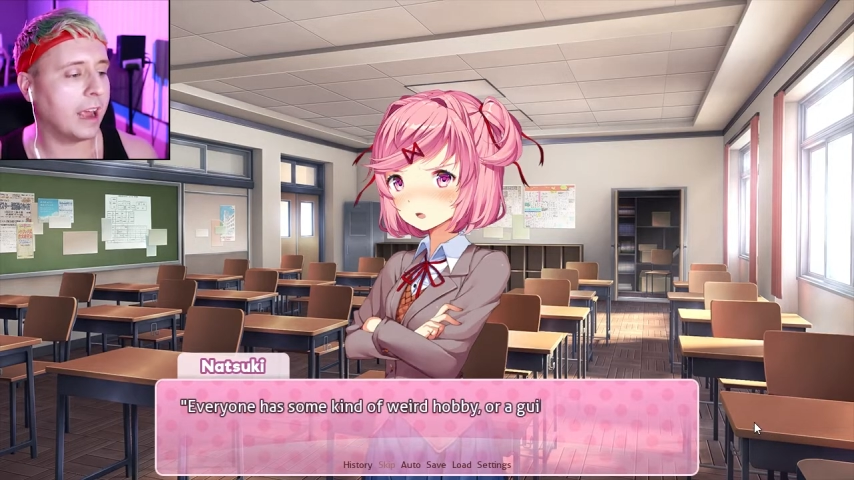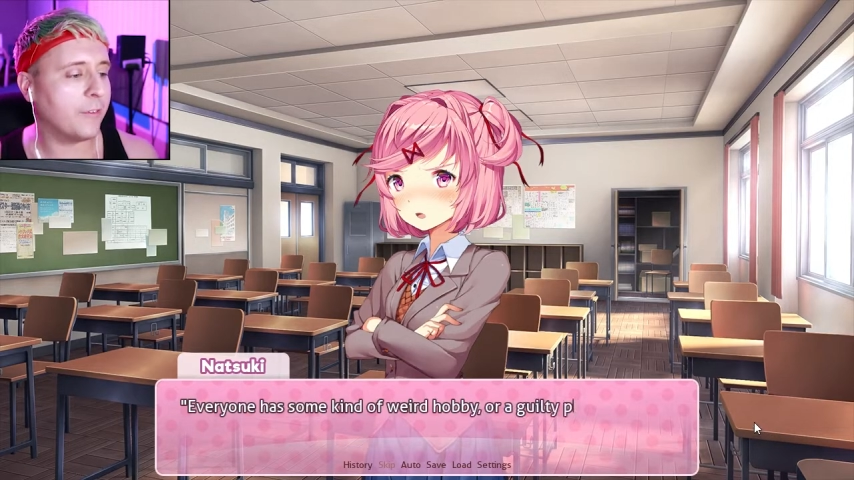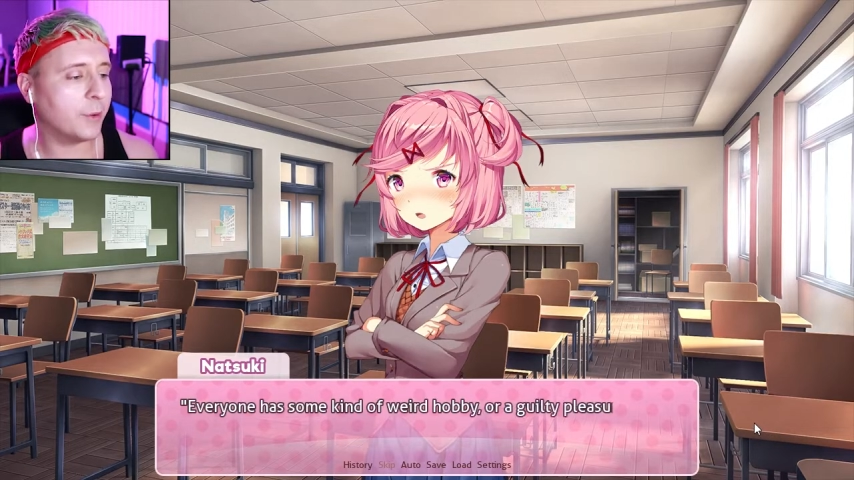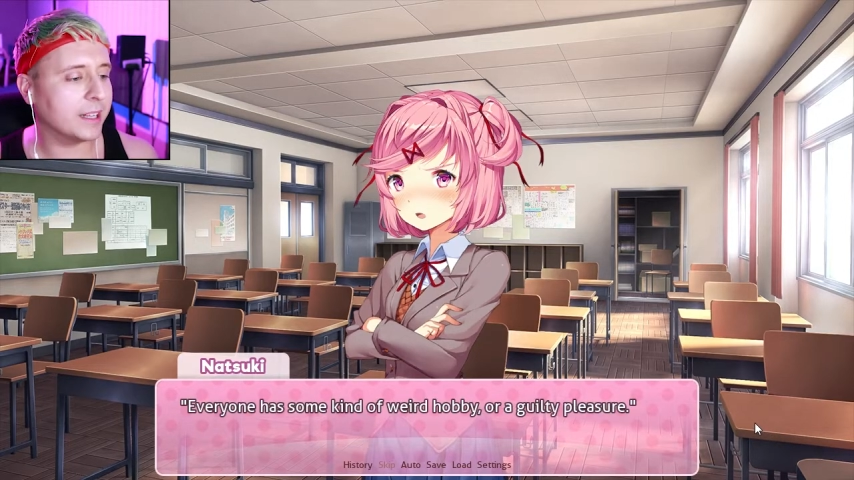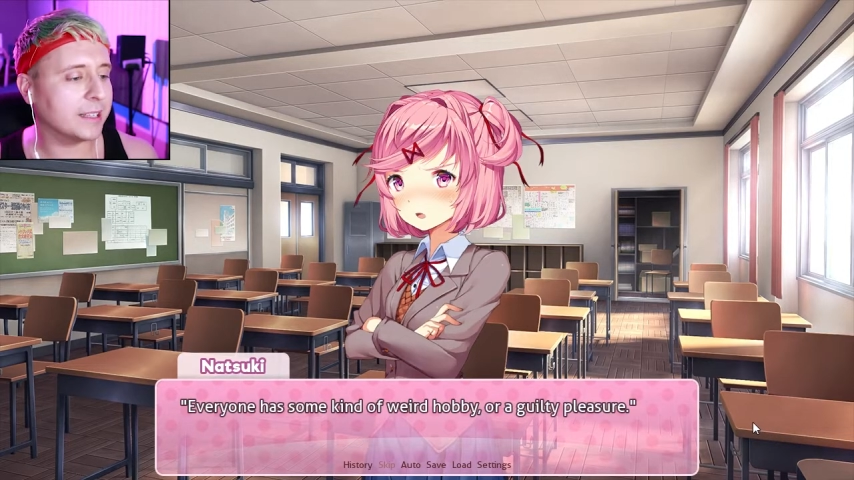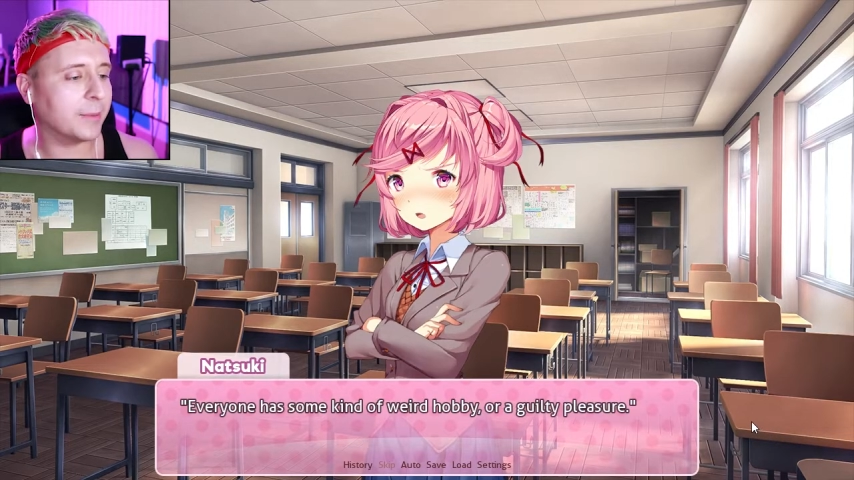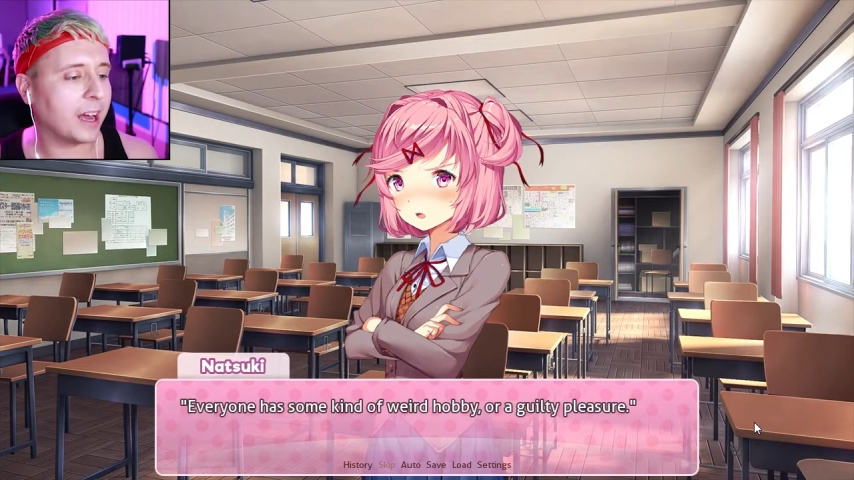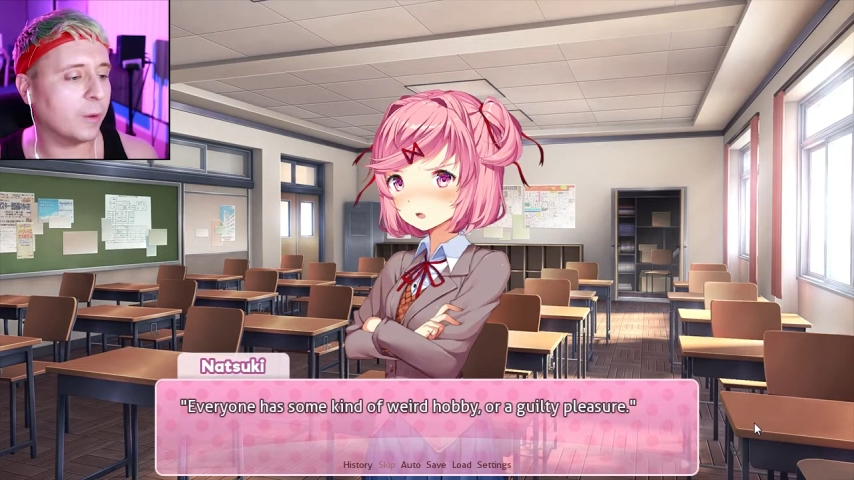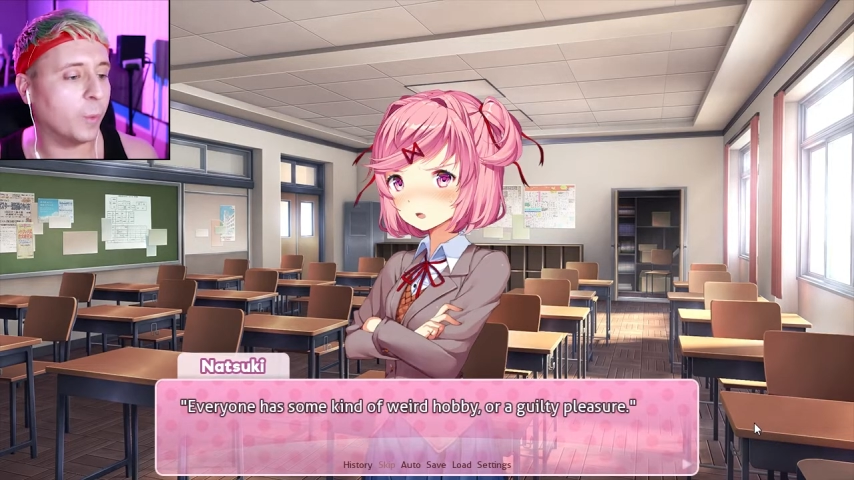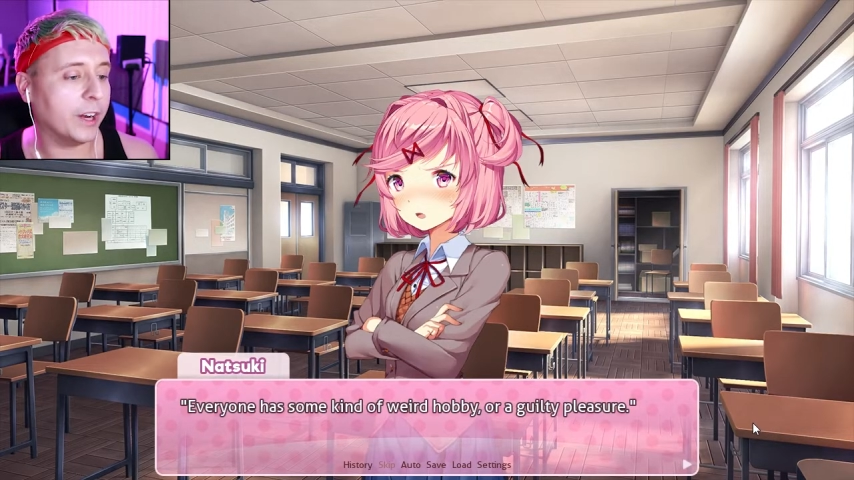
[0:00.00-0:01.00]
Everyone has some
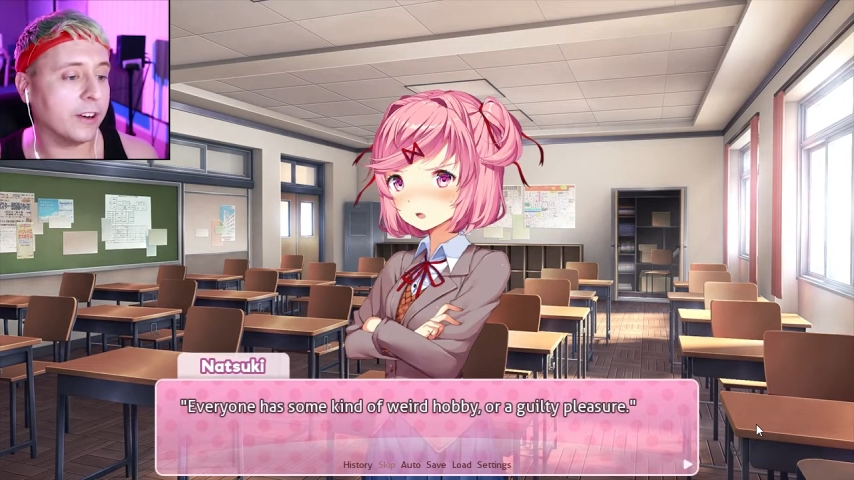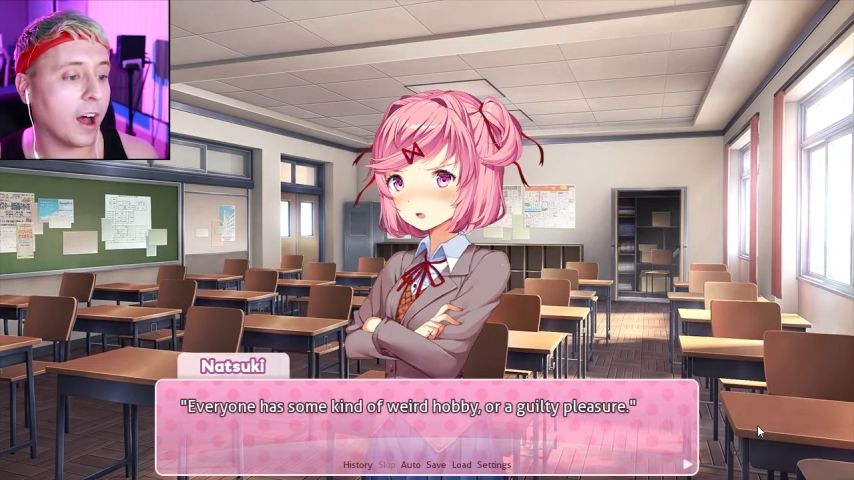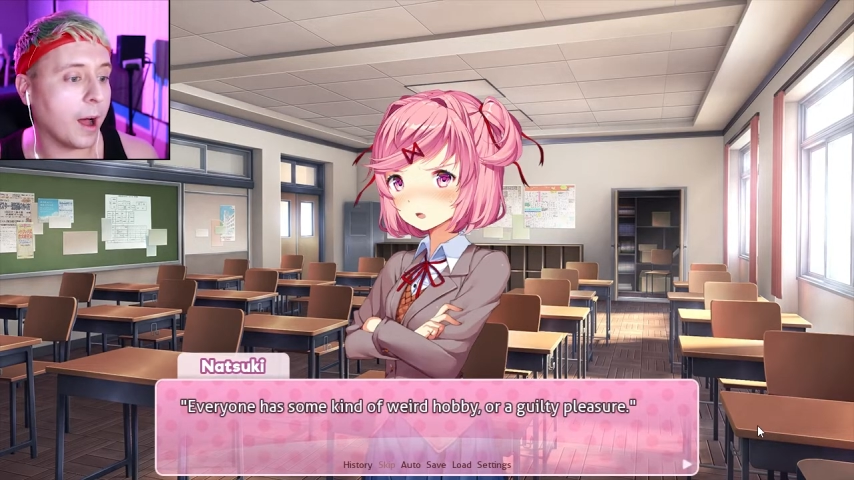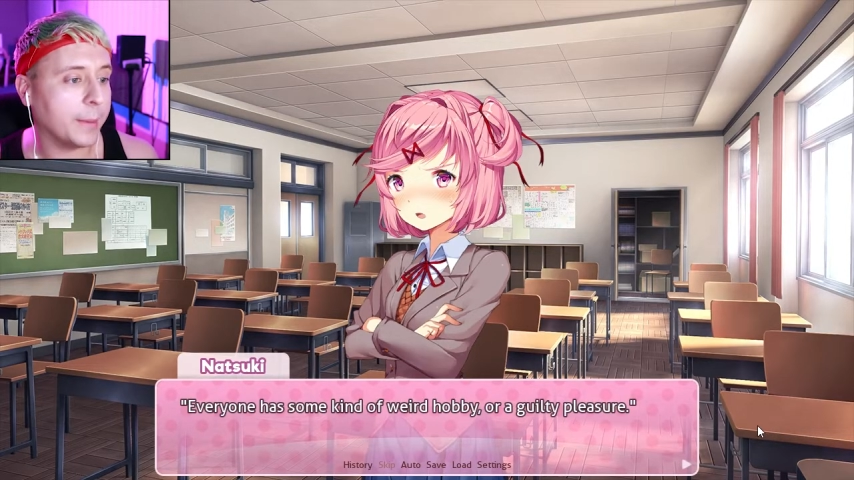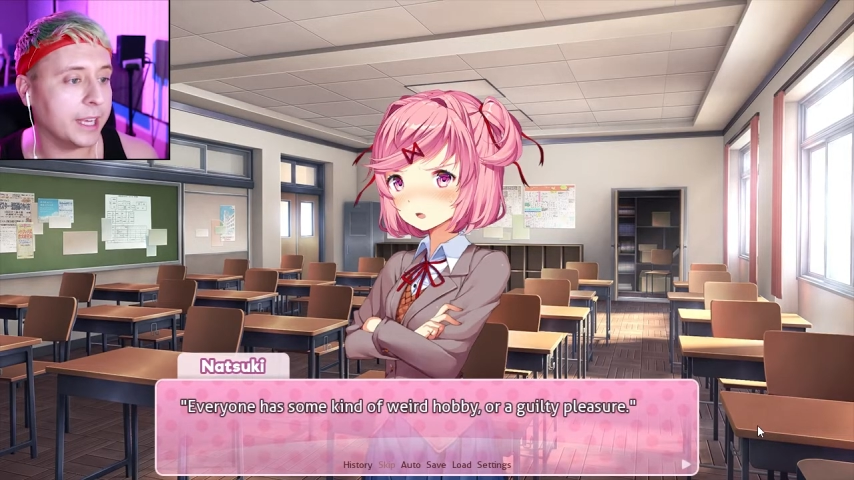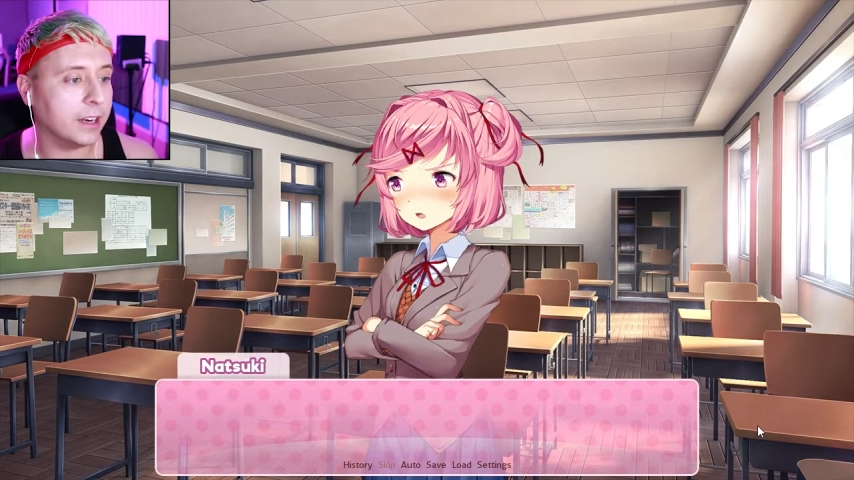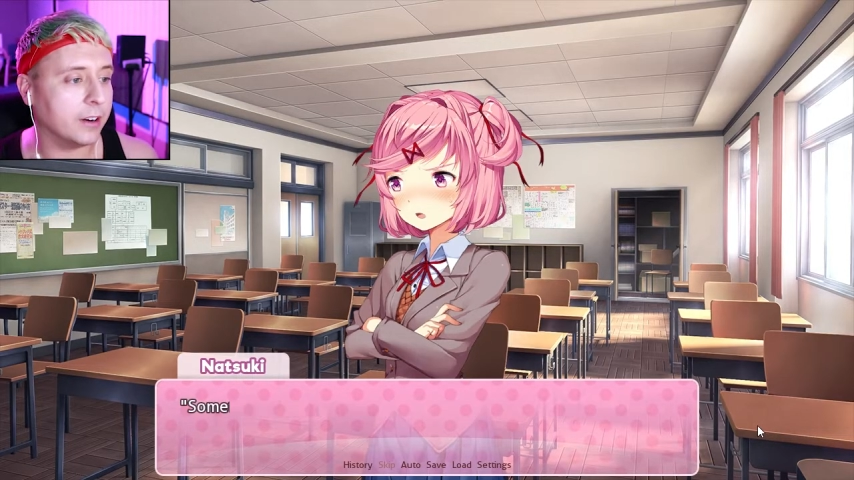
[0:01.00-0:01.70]
kind of weird hobby